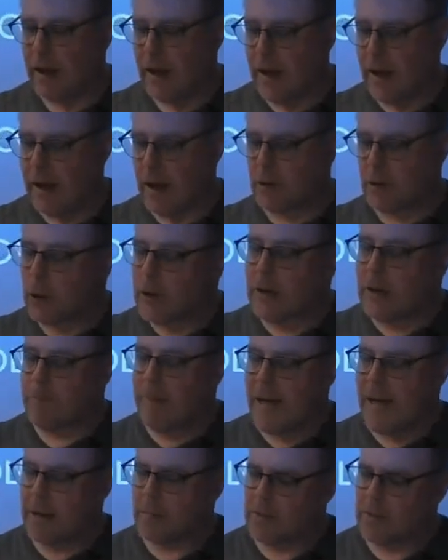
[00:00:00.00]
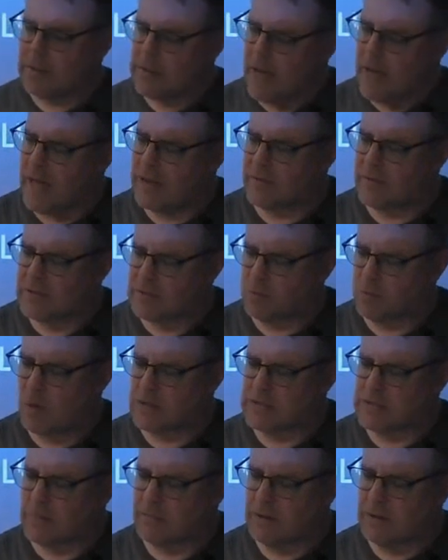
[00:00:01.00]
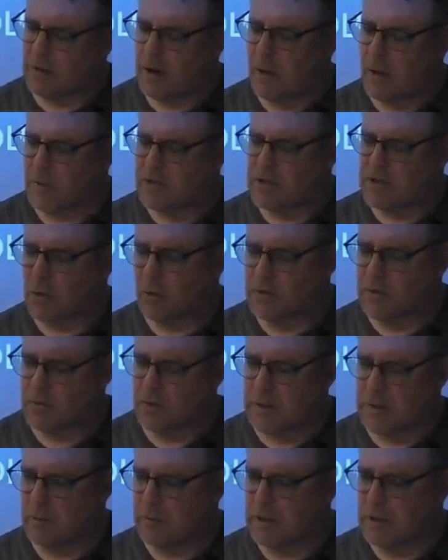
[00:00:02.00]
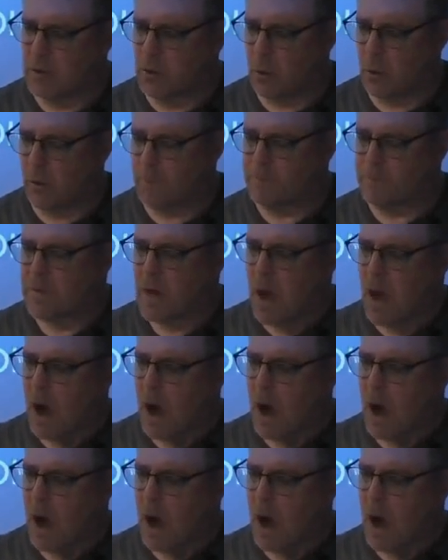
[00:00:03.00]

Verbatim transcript: uh, looking back, I'm like, yeah, this was something that I always thought was really, really cool.